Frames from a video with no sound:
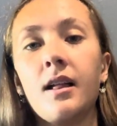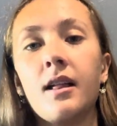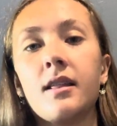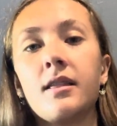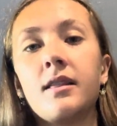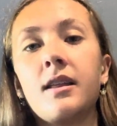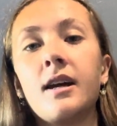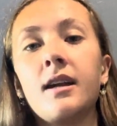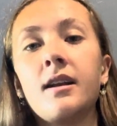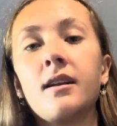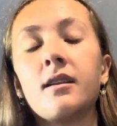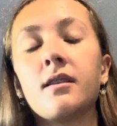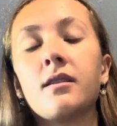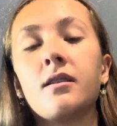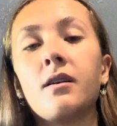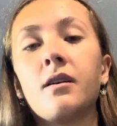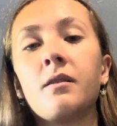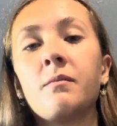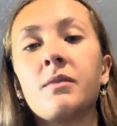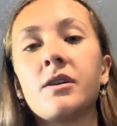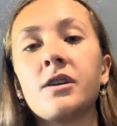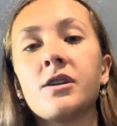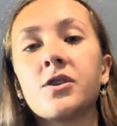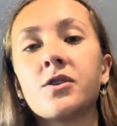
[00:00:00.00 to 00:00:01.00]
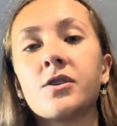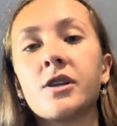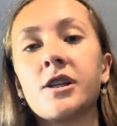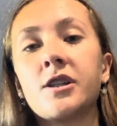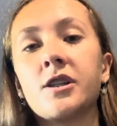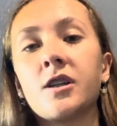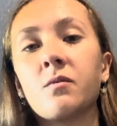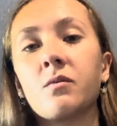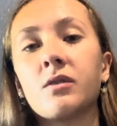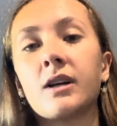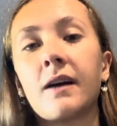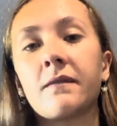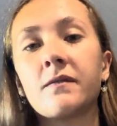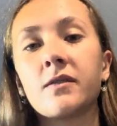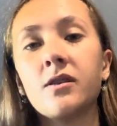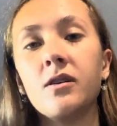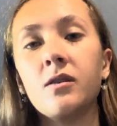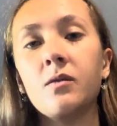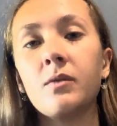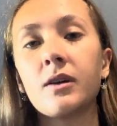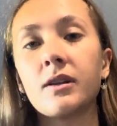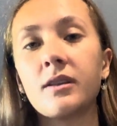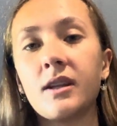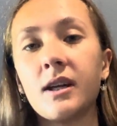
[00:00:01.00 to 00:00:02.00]
then the administration will have to go
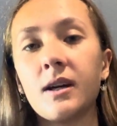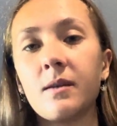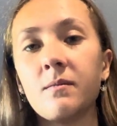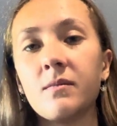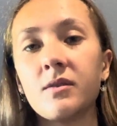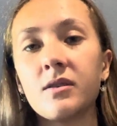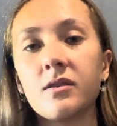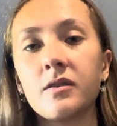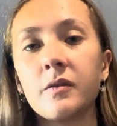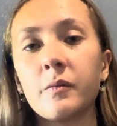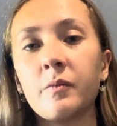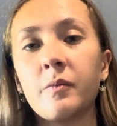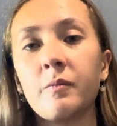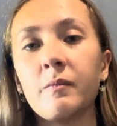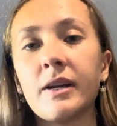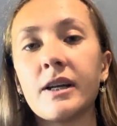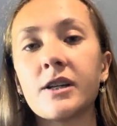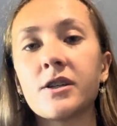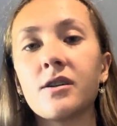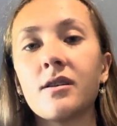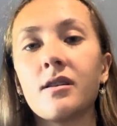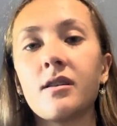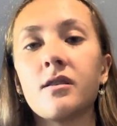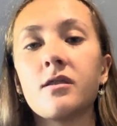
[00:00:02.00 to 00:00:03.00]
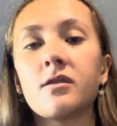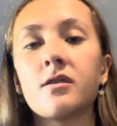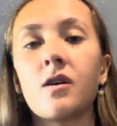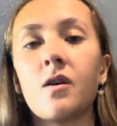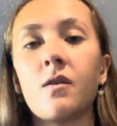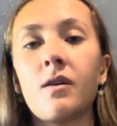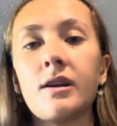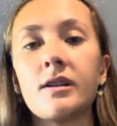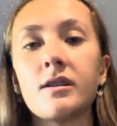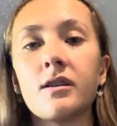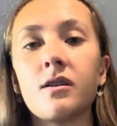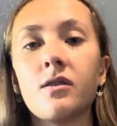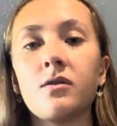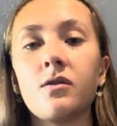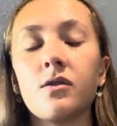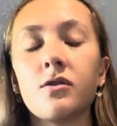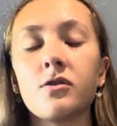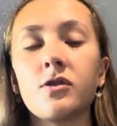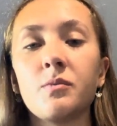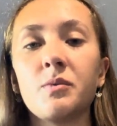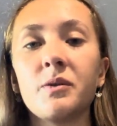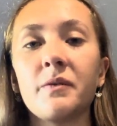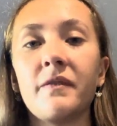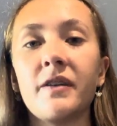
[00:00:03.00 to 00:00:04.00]
with them to make sure there's always an adult
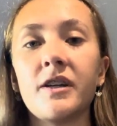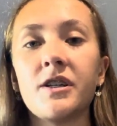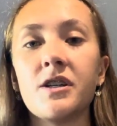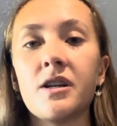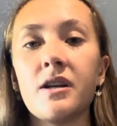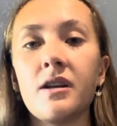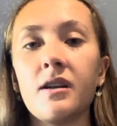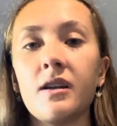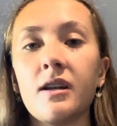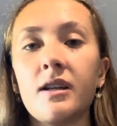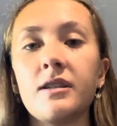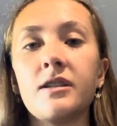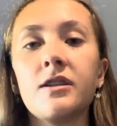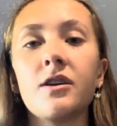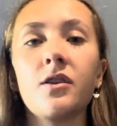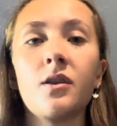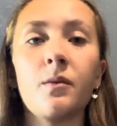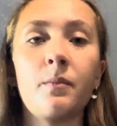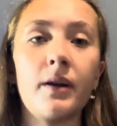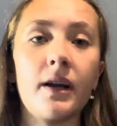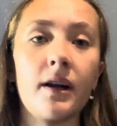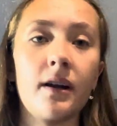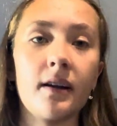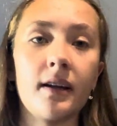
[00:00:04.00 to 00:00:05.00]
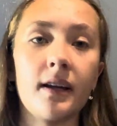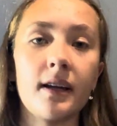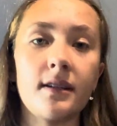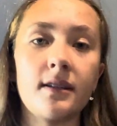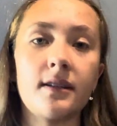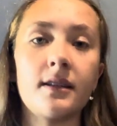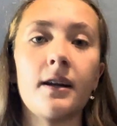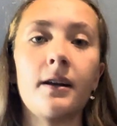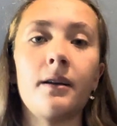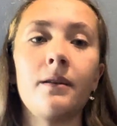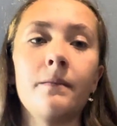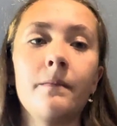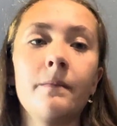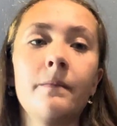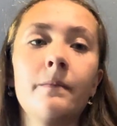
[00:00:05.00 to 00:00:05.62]
supervision until the parent gets there.